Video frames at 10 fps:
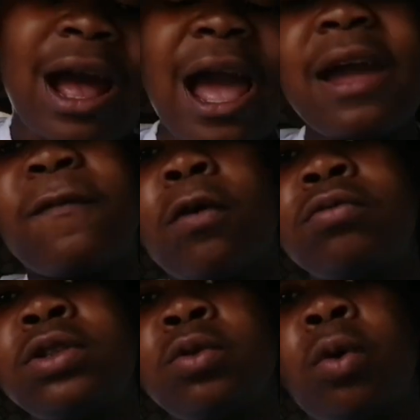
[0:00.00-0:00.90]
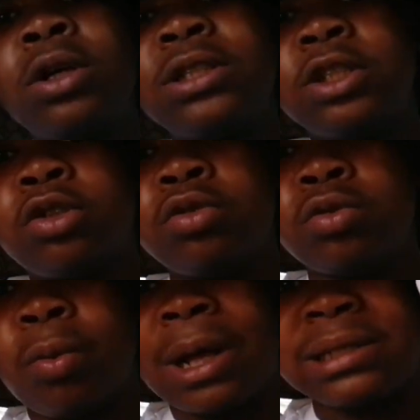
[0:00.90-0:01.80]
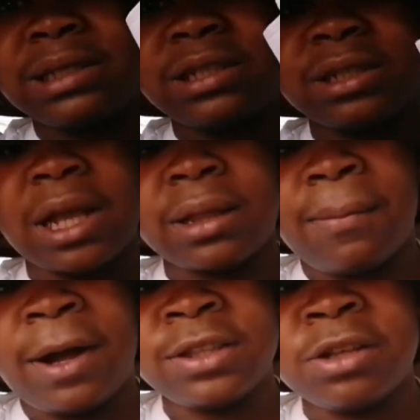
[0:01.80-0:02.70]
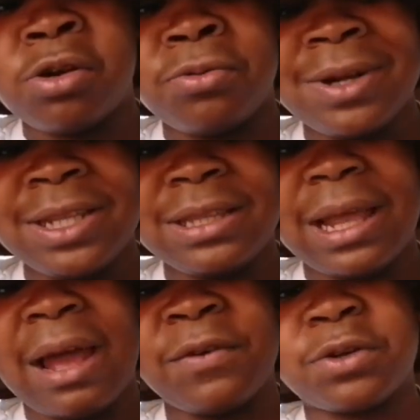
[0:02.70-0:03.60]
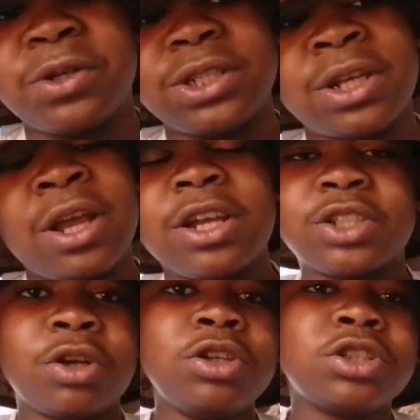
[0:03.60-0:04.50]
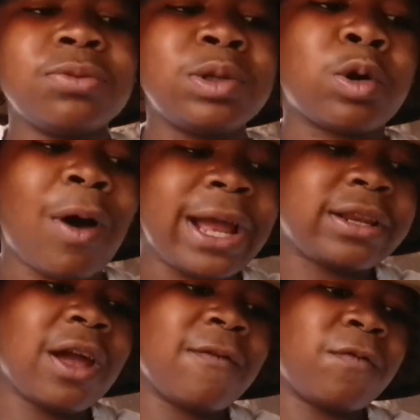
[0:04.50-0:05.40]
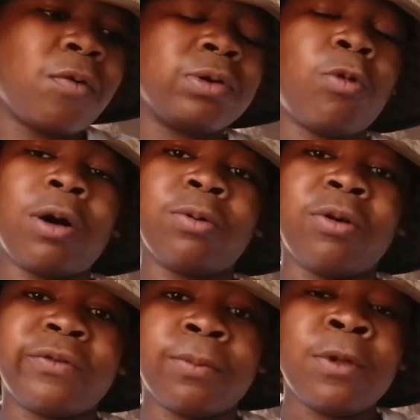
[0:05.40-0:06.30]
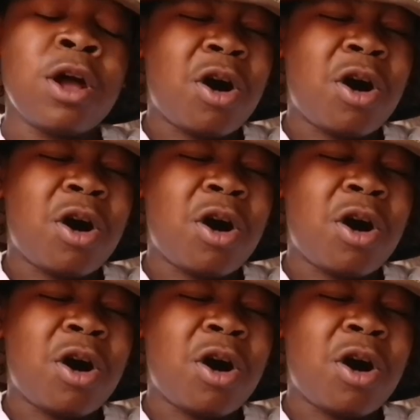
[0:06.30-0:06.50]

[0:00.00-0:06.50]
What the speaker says: I have only worn these shoes once just to check them out, and already they have a crease, so you should be quite careful when walking with them.